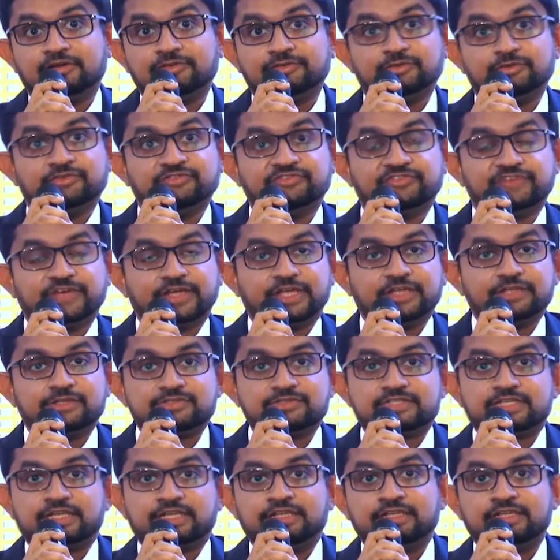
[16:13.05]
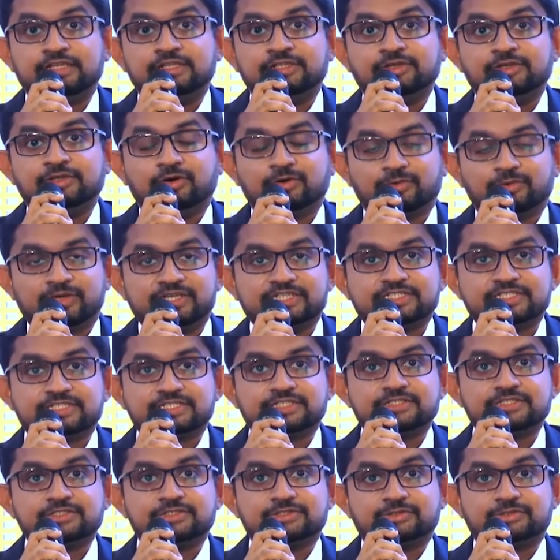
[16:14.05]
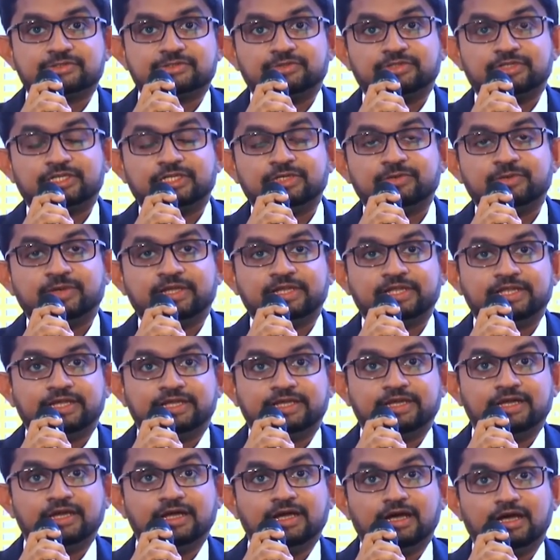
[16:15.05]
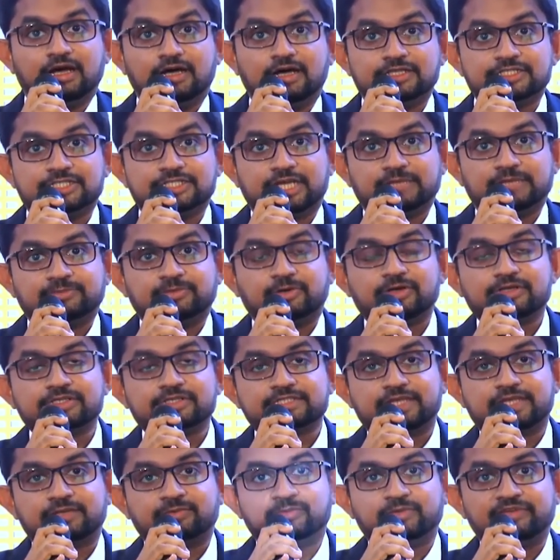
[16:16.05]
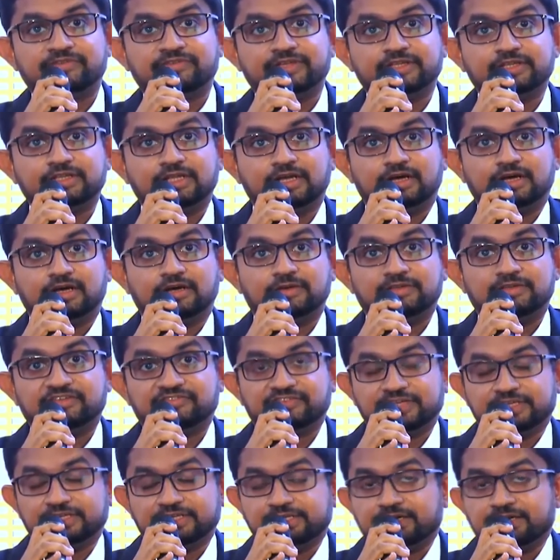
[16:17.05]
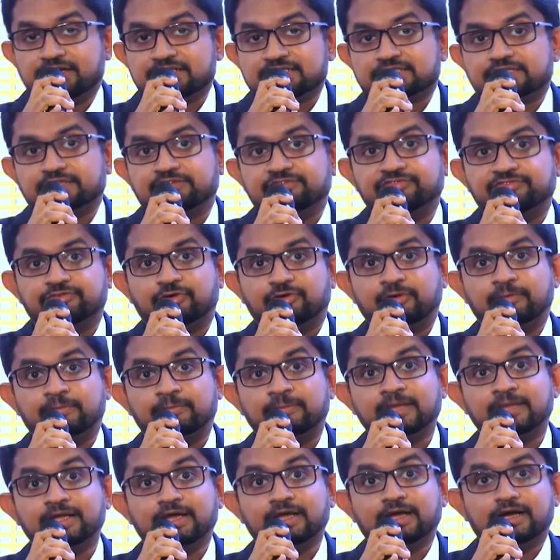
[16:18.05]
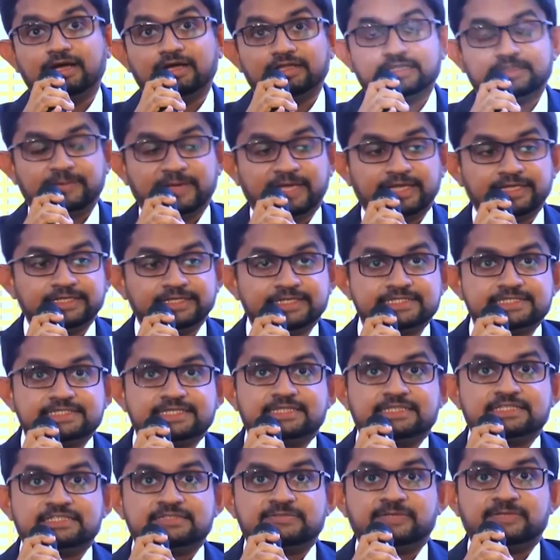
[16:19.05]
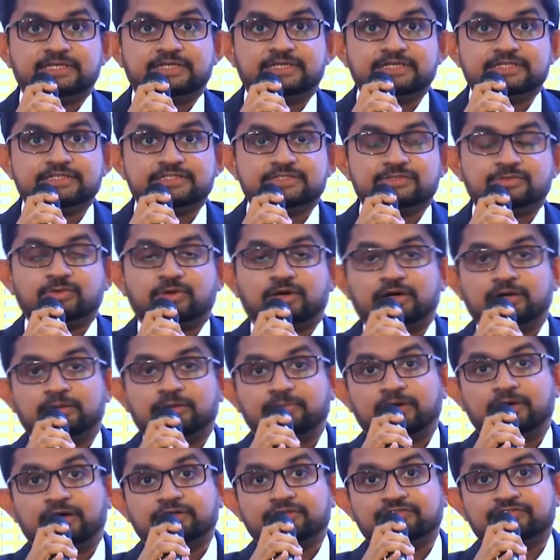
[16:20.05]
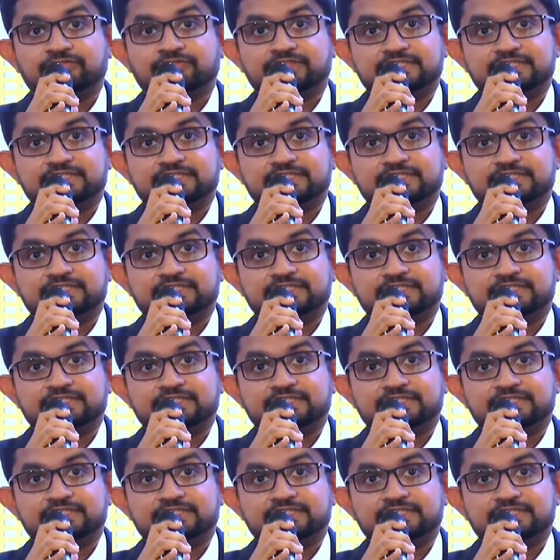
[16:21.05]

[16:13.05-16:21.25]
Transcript: don't forget to send in your questions through the Q&A chat box, and we will definitely ask them from the panelists and the speakers who are part of this